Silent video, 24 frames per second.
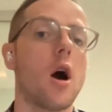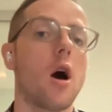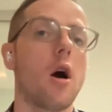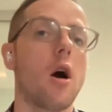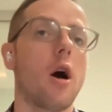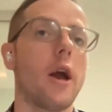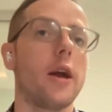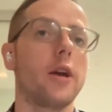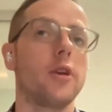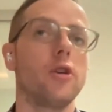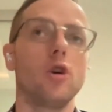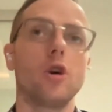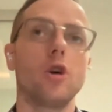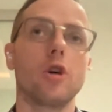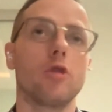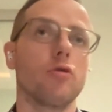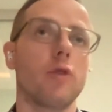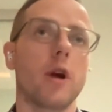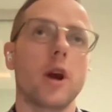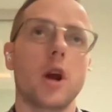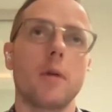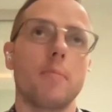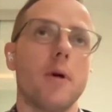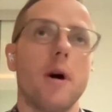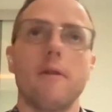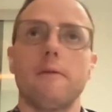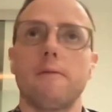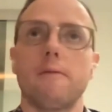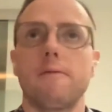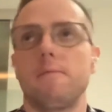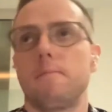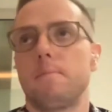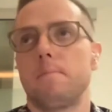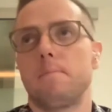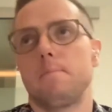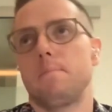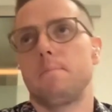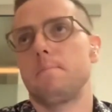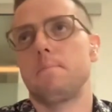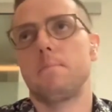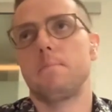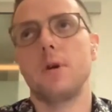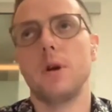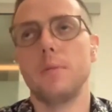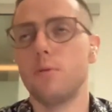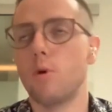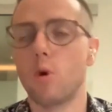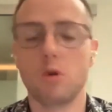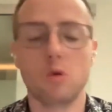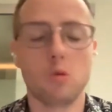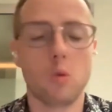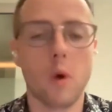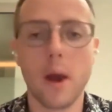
like you can rank above people with